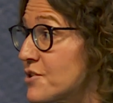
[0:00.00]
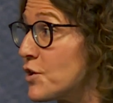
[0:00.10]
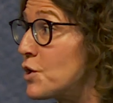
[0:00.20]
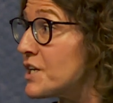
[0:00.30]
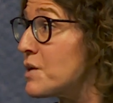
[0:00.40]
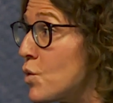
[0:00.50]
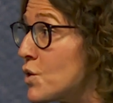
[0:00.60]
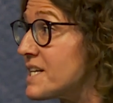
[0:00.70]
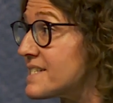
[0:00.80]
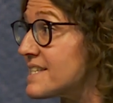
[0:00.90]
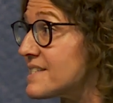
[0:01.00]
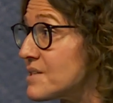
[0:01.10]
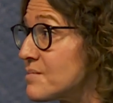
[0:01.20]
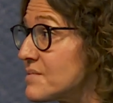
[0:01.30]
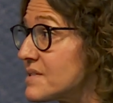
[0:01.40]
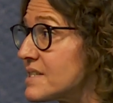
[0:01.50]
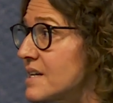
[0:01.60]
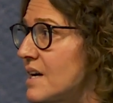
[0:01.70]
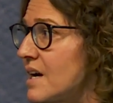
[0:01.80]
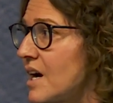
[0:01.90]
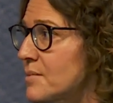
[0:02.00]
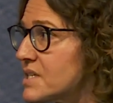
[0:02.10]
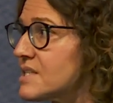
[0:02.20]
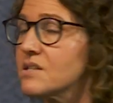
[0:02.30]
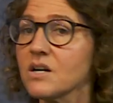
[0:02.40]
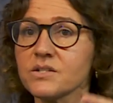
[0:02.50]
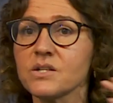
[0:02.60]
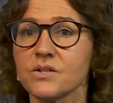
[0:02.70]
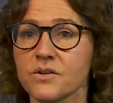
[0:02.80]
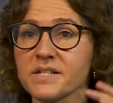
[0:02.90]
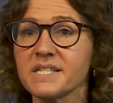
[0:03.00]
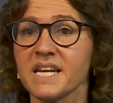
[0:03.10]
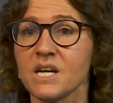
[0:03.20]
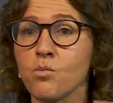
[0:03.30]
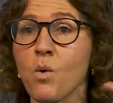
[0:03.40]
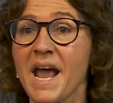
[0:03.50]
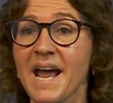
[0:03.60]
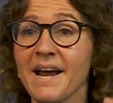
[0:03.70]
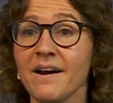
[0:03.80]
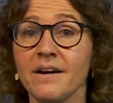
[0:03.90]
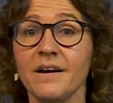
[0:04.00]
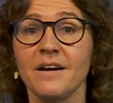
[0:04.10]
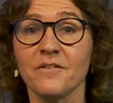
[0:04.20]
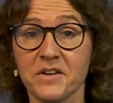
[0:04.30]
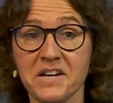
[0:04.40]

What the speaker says: of early warning systems to start to sort of see where the